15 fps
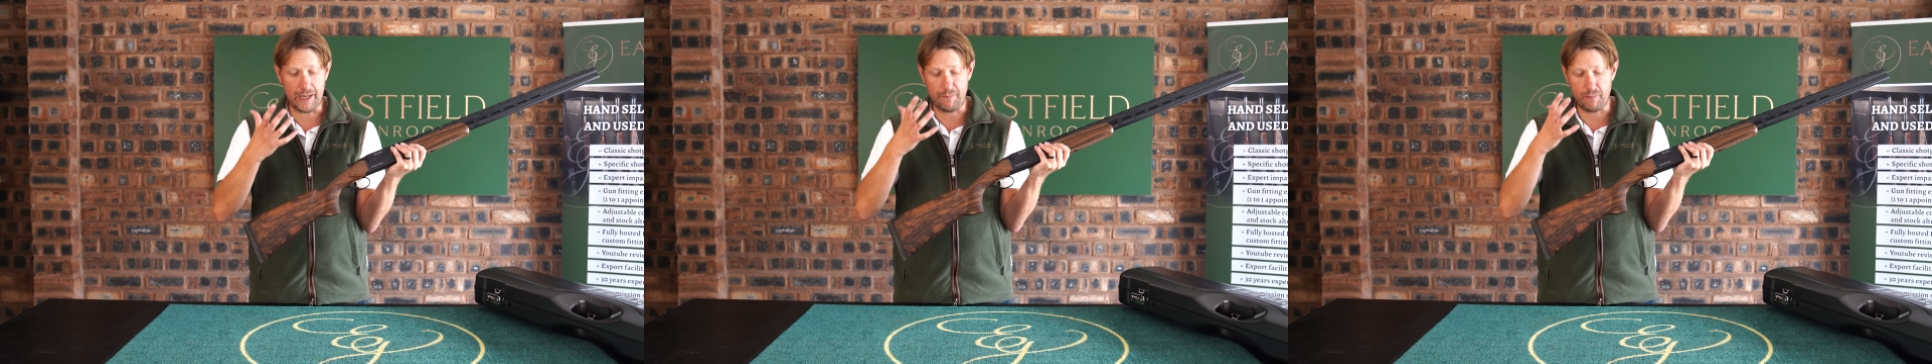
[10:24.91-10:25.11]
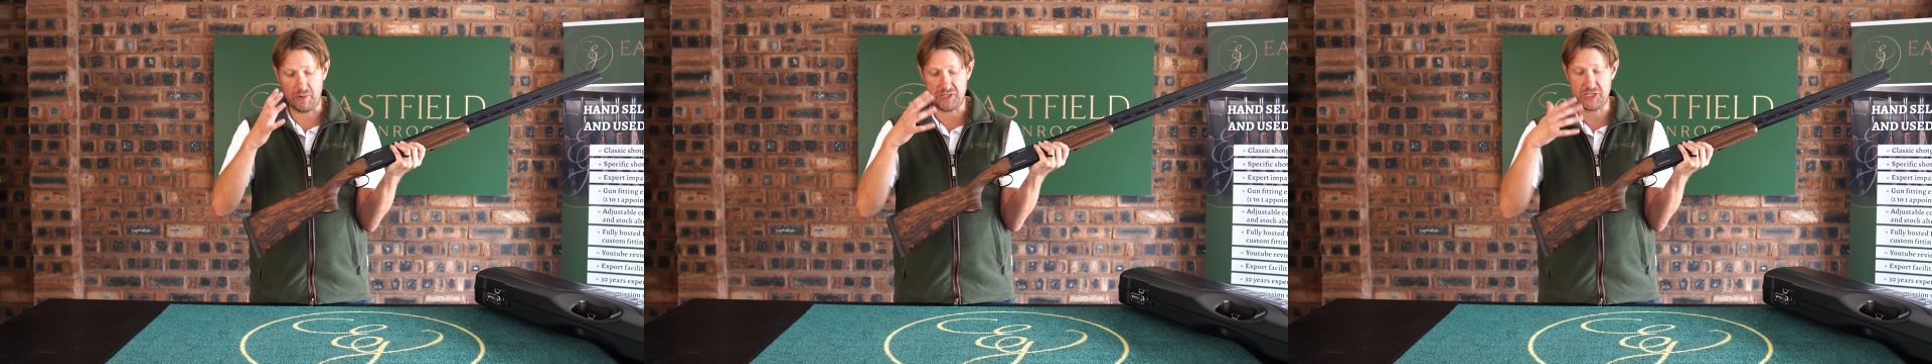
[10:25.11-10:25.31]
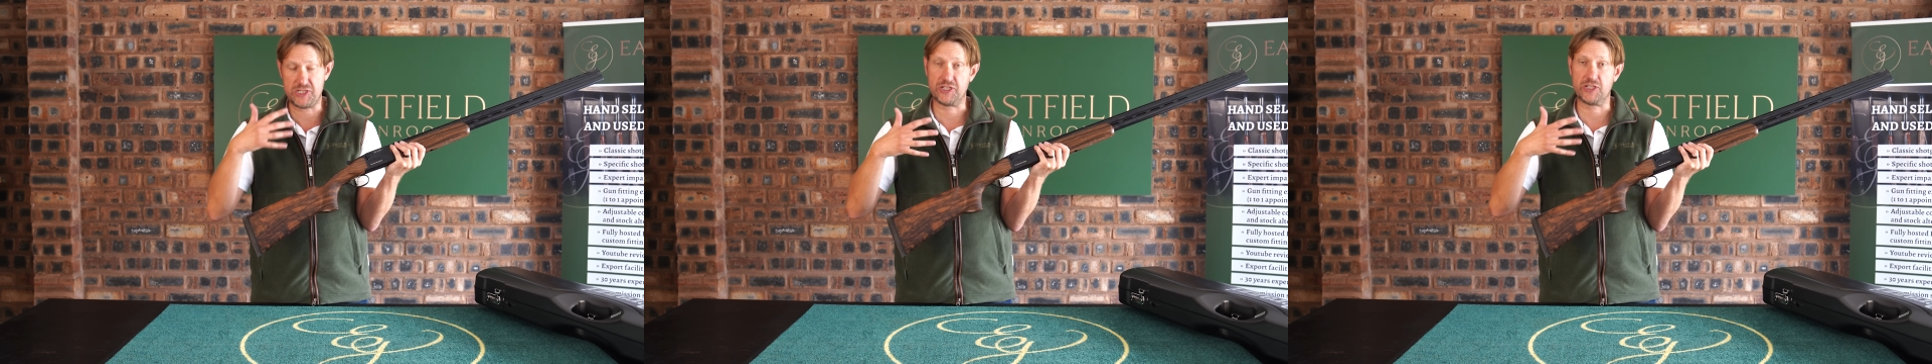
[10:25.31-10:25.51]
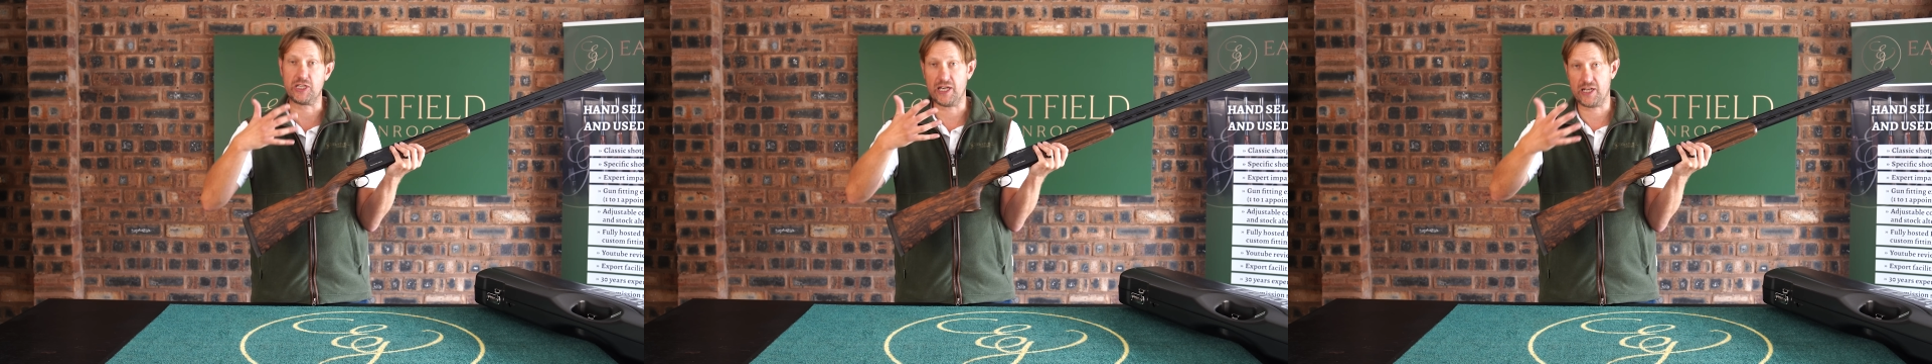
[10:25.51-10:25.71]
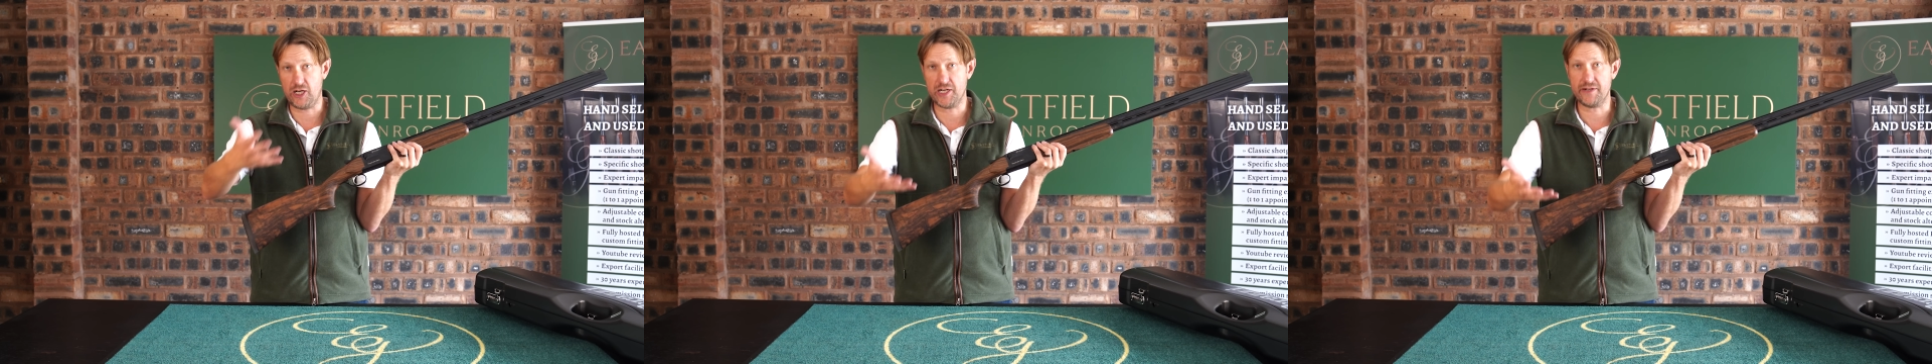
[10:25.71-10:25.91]
which is
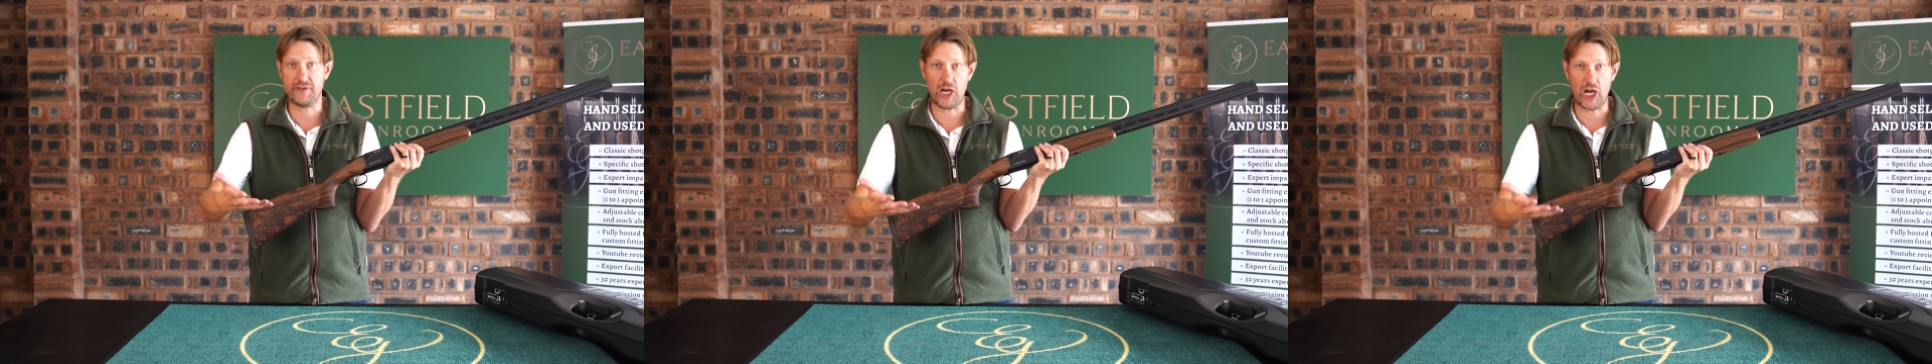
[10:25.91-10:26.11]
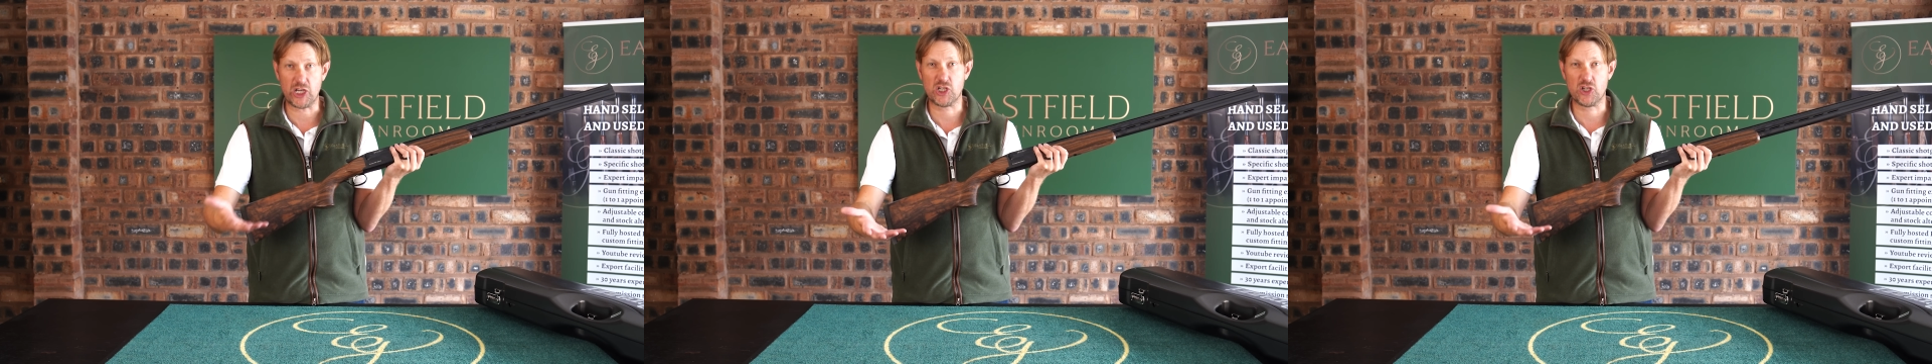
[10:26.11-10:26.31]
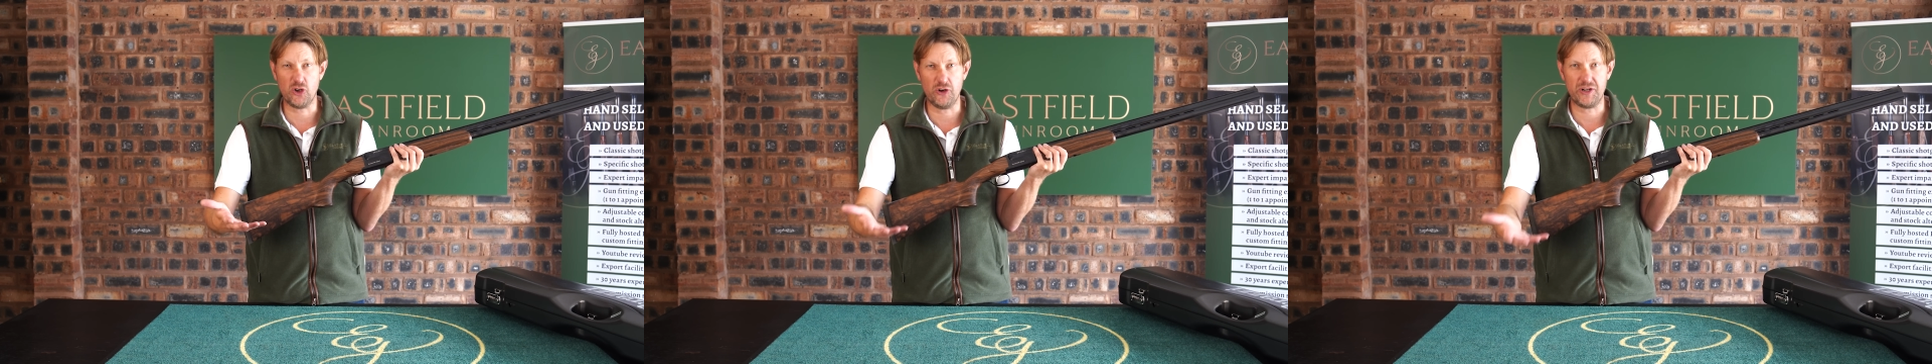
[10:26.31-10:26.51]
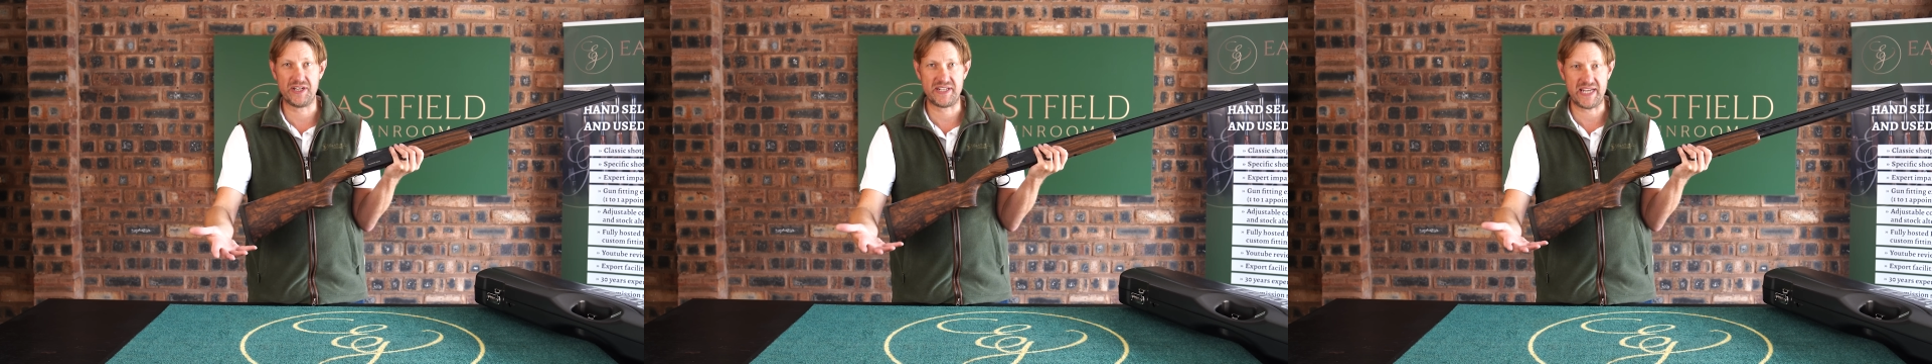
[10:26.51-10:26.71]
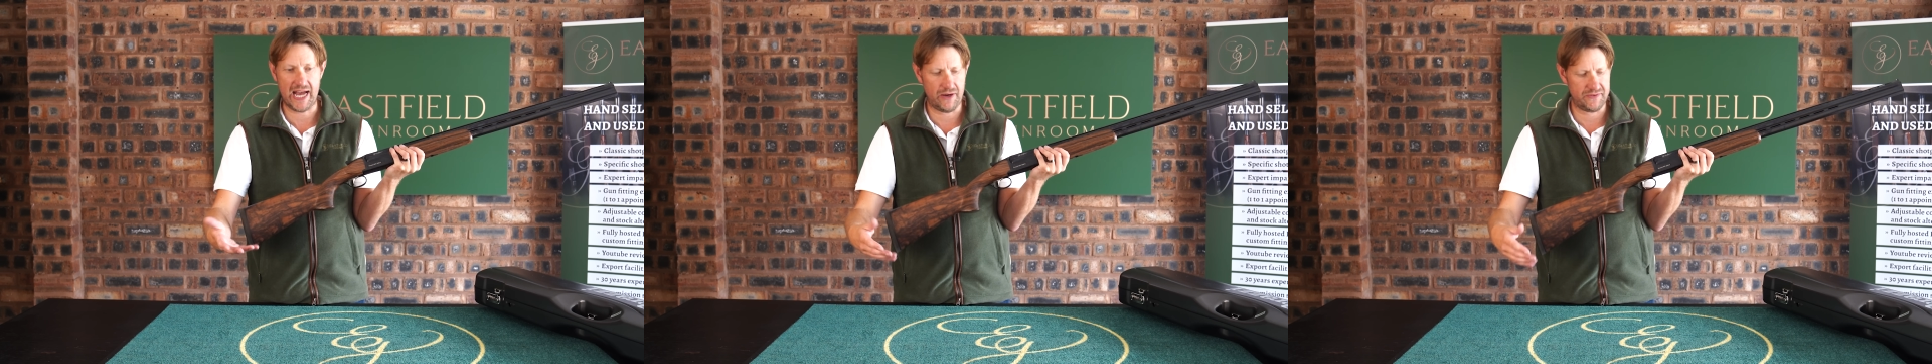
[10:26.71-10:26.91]
a kind of a gun
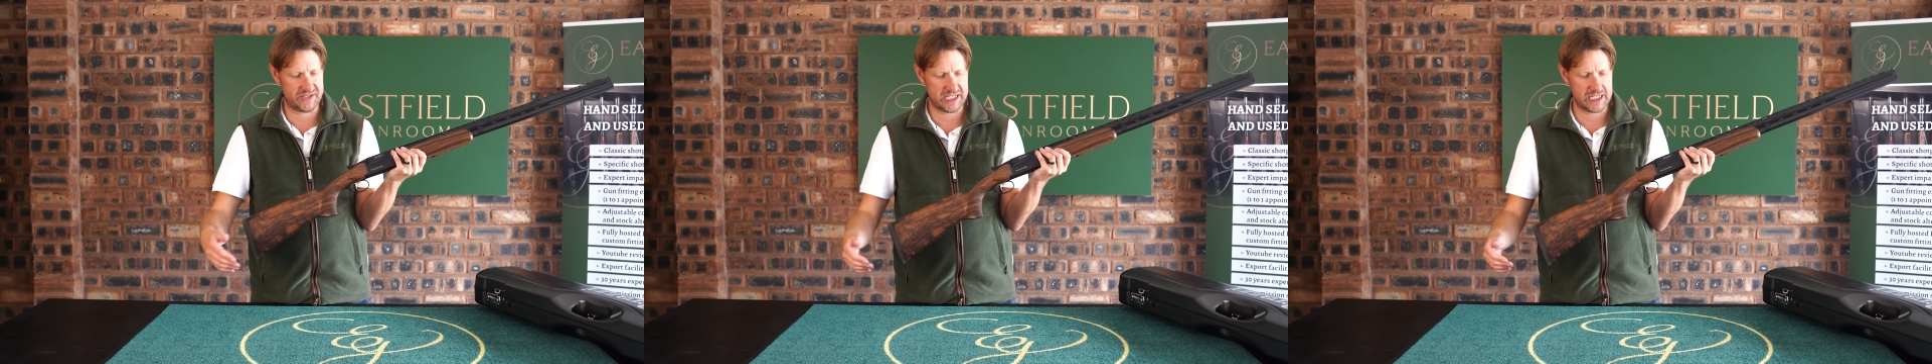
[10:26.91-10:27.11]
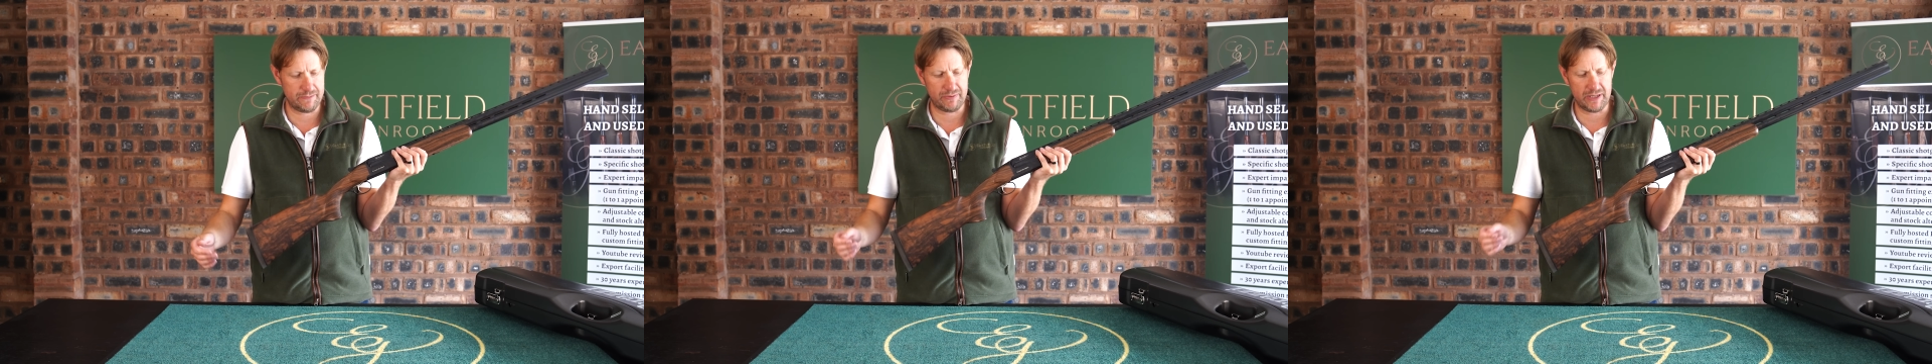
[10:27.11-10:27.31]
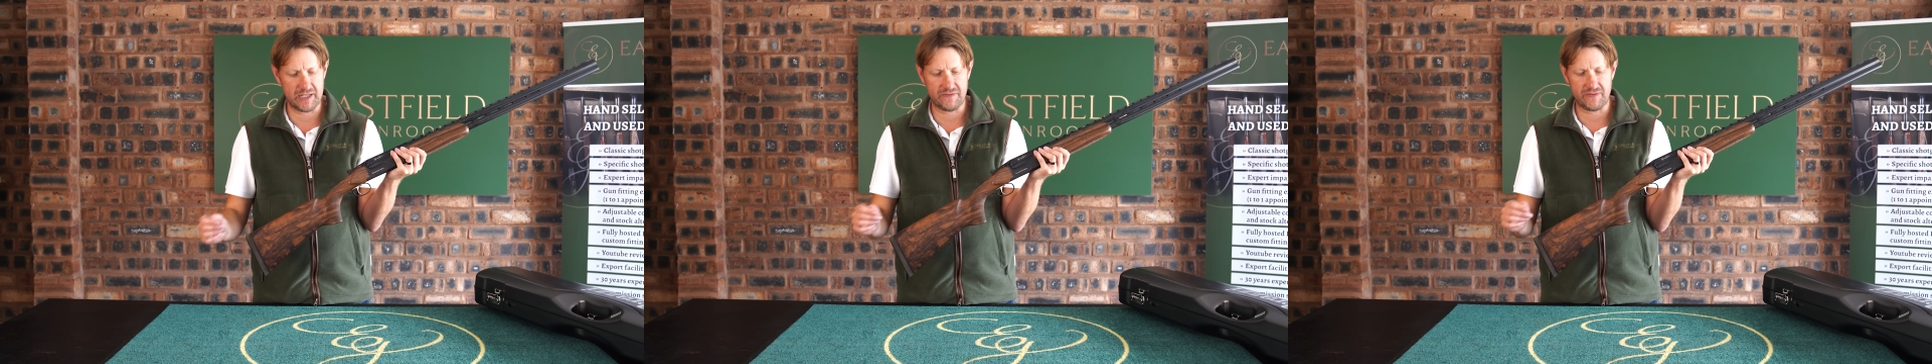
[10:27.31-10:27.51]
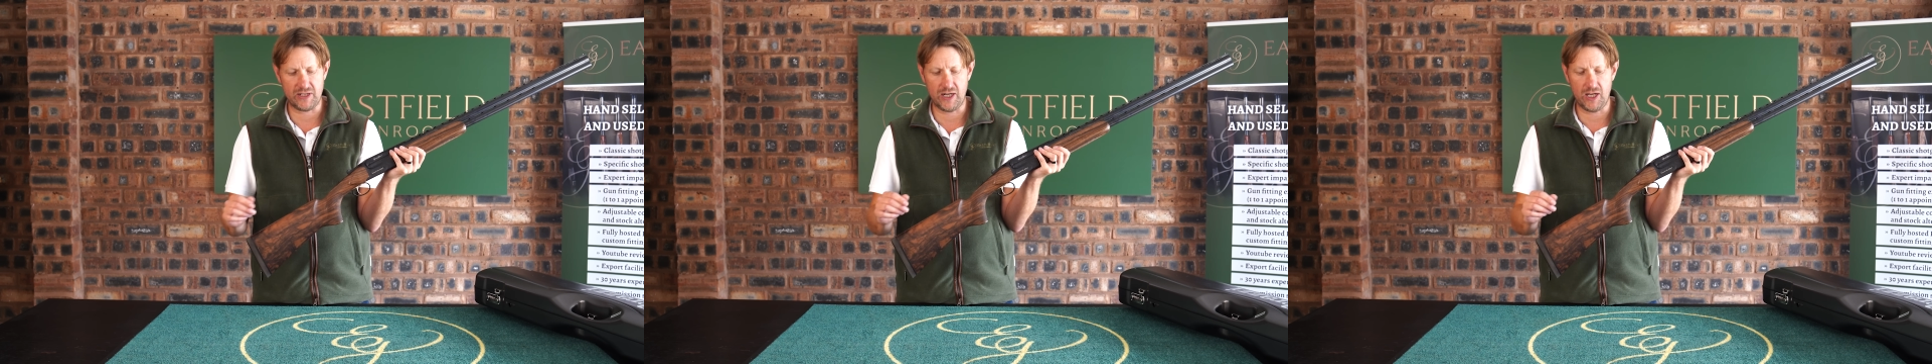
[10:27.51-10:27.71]
down discipline, if you